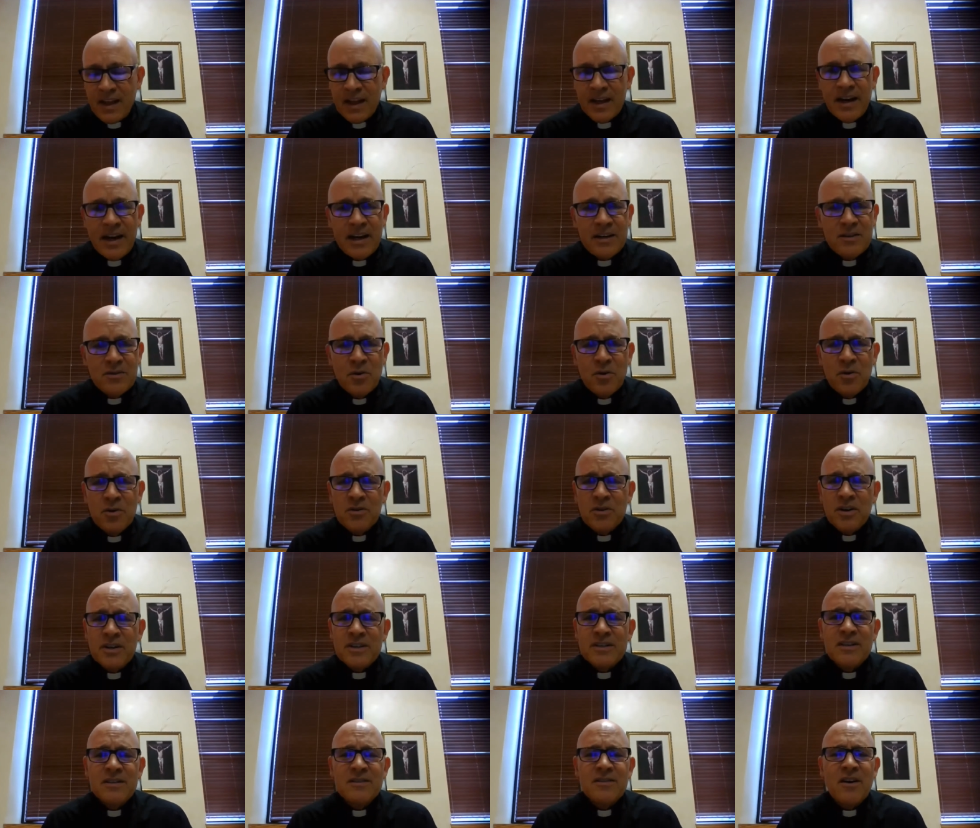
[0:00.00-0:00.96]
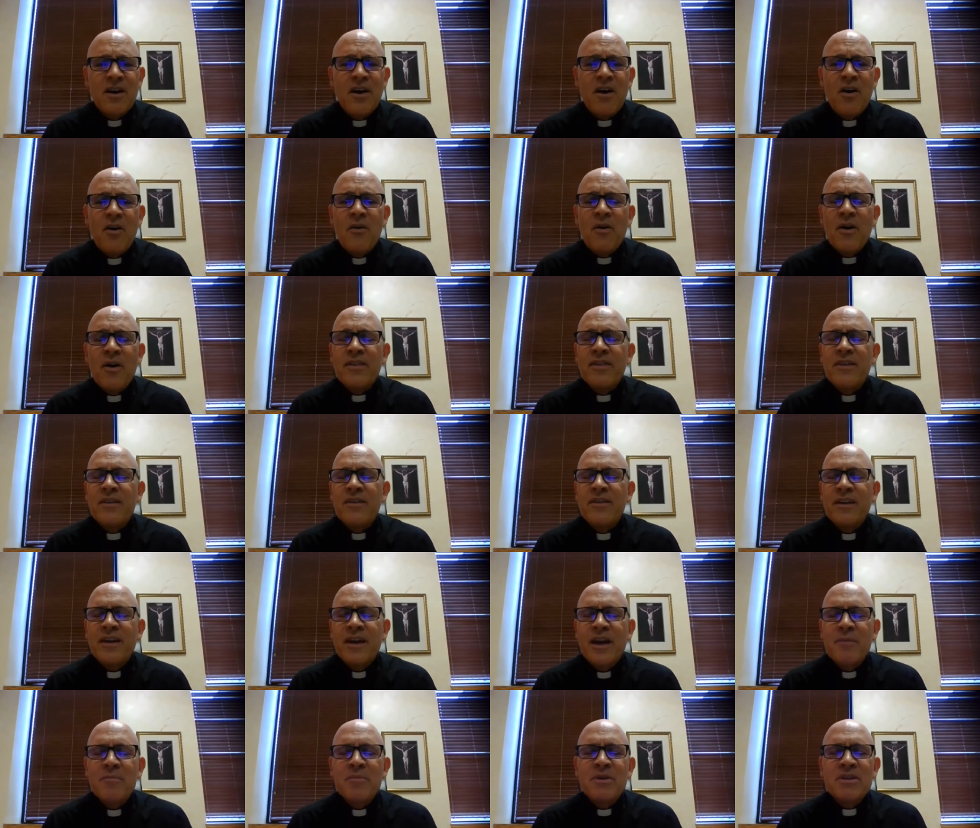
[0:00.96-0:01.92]
And I told her, I says, Oh, the
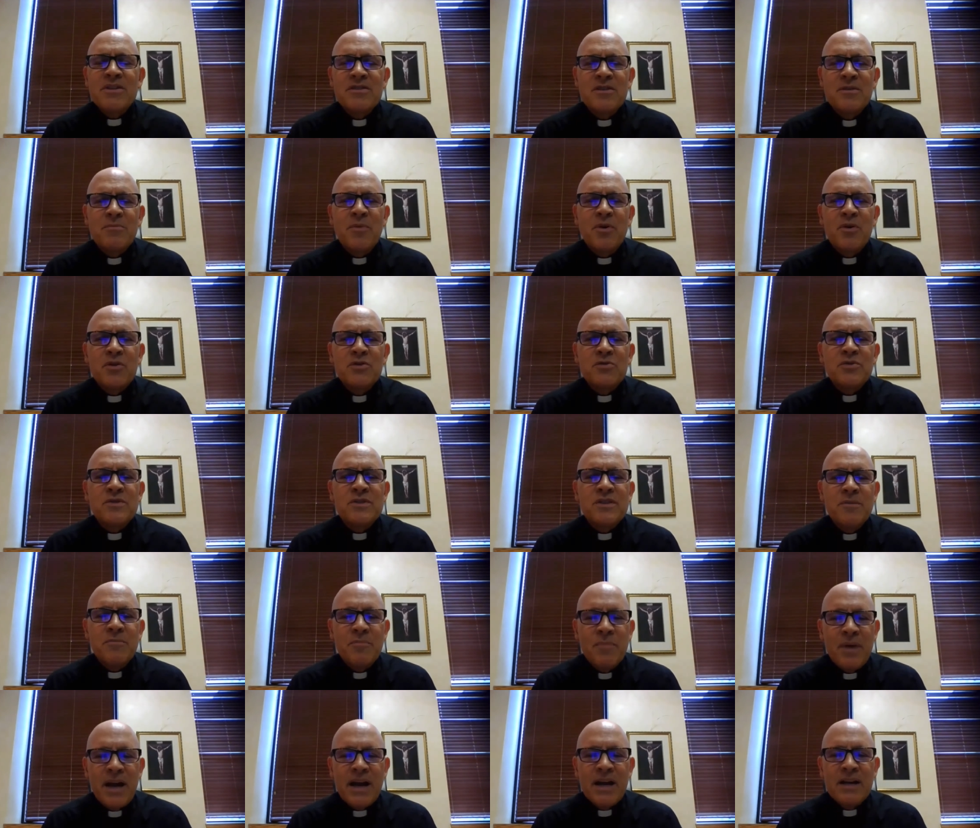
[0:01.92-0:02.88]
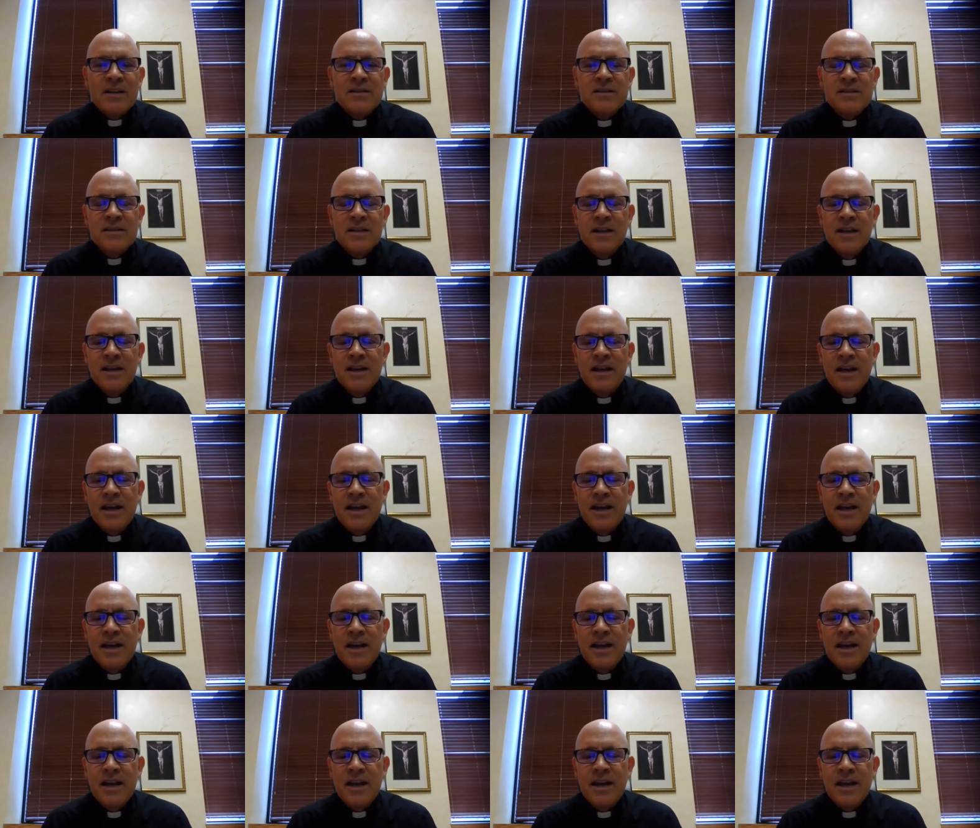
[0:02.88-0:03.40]
thing I missed the most was the Mass.